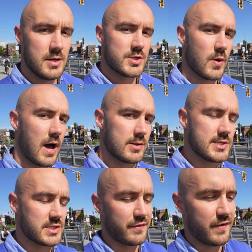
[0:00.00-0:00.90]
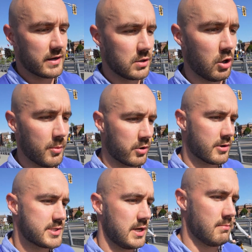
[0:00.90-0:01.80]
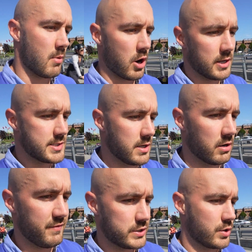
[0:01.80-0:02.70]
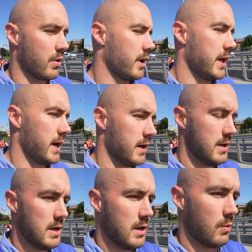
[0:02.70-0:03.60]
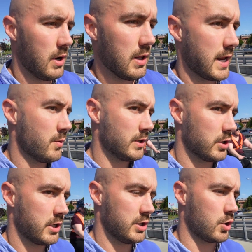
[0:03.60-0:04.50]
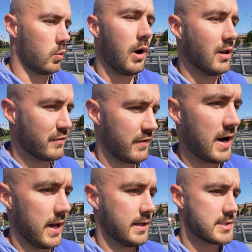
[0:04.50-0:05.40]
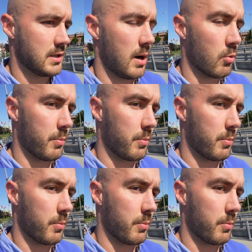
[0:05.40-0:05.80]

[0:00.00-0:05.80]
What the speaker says: So how does this affect homeowners and markets here in Victoria? Well, anyone looking to qualify, it's a lot more